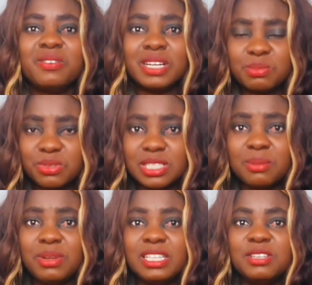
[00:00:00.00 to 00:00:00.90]

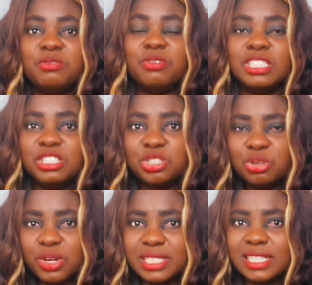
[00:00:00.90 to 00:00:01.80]
responsibility for the
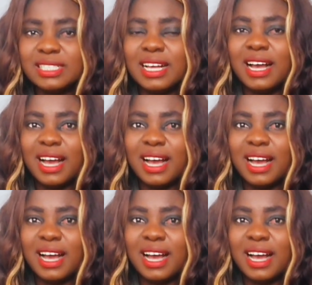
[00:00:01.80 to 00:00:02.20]
choices